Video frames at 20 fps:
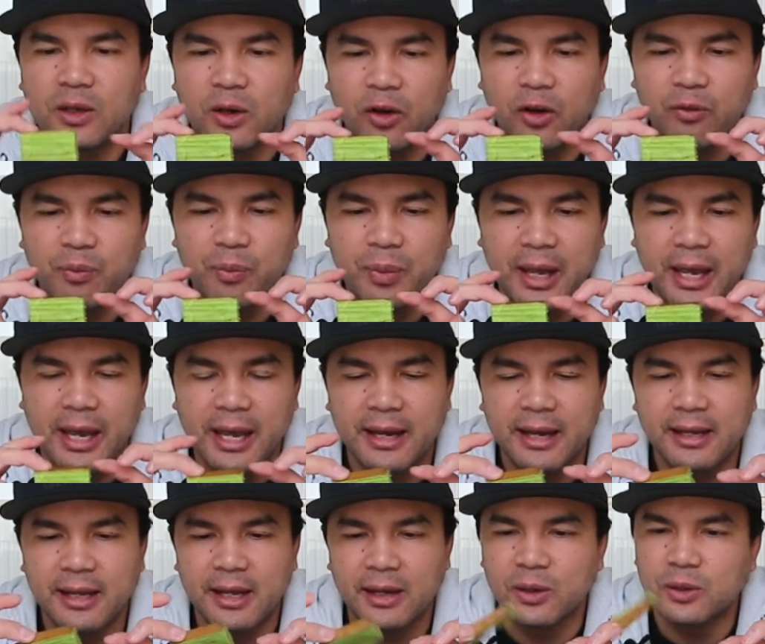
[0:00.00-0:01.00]
of
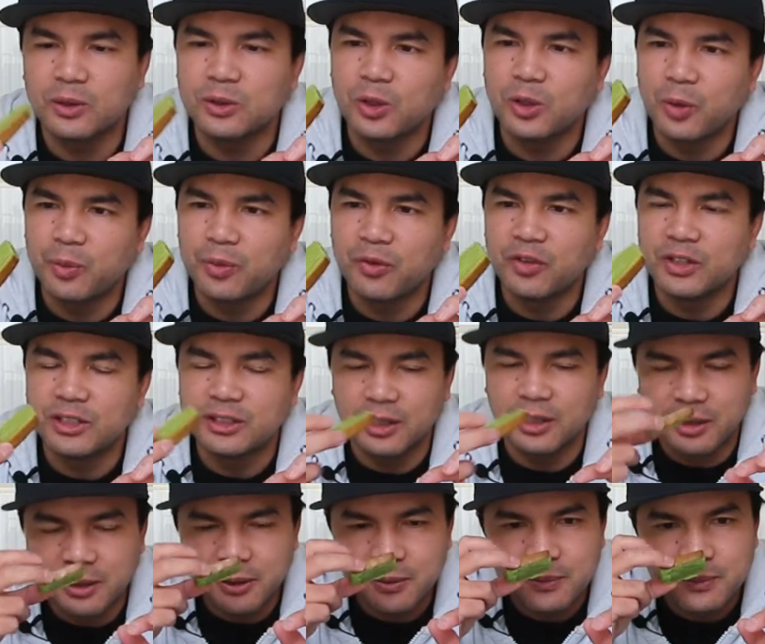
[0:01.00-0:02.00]
pandan on top of each
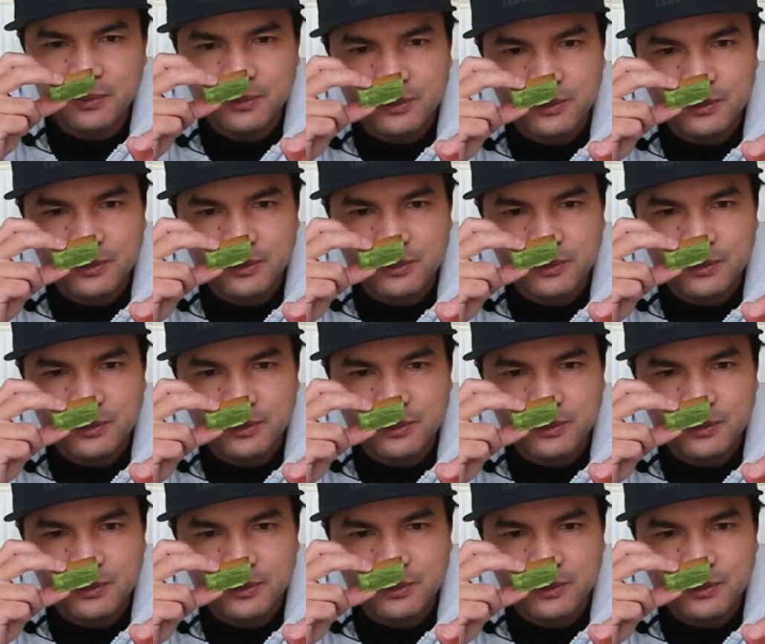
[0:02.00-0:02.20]
other.